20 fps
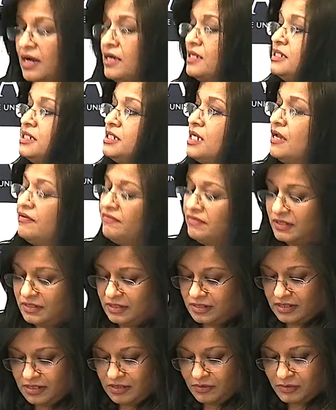highest
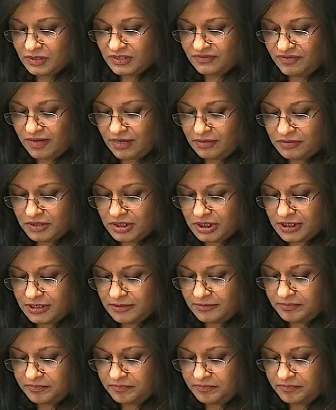heaven, was founded."